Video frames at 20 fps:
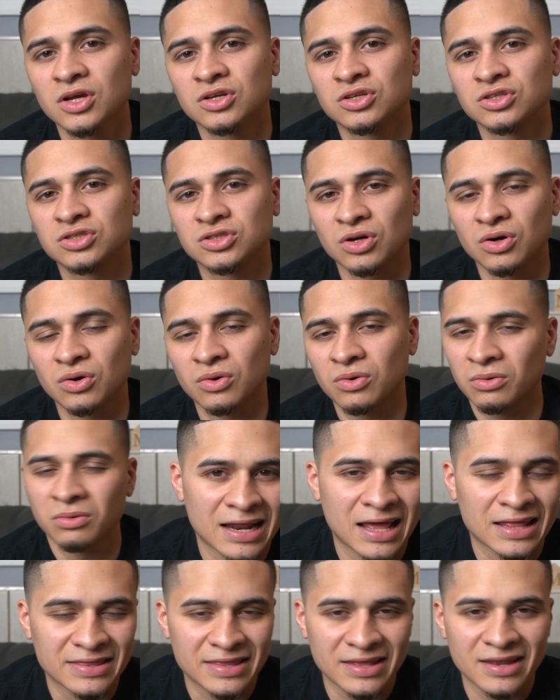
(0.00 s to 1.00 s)
So
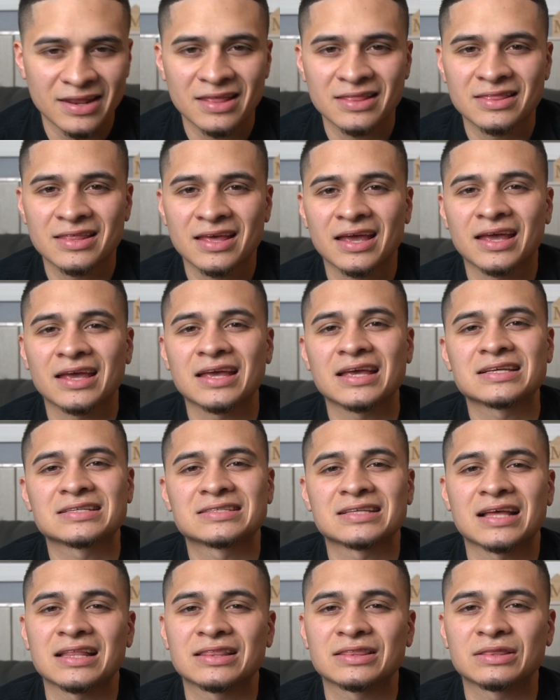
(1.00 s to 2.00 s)
at the end of the day, it's
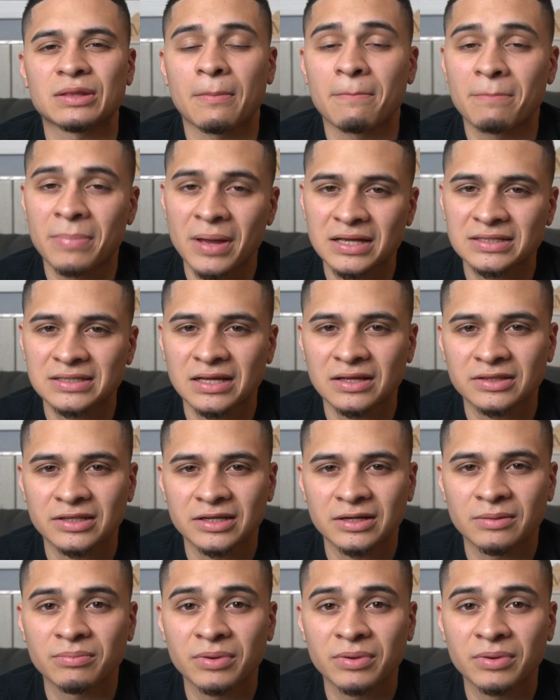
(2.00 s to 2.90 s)
not the best out there,